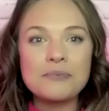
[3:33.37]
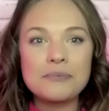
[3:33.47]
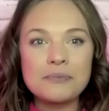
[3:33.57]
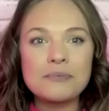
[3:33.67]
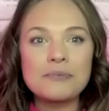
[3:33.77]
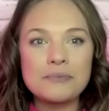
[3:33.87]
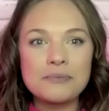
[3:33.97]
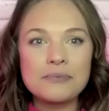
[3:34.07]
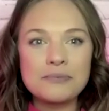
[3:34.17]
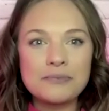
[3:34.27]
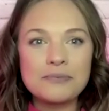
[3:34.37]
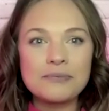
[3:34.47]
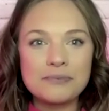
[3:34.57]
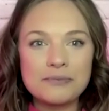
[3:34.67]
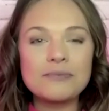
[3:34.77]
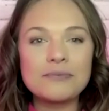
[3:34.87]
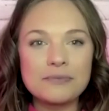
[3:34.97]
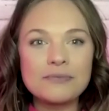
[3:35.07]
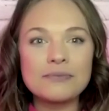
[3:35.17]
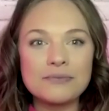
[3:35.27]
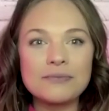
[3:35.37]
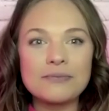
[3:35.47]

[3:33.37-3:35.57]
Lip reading: [no speech]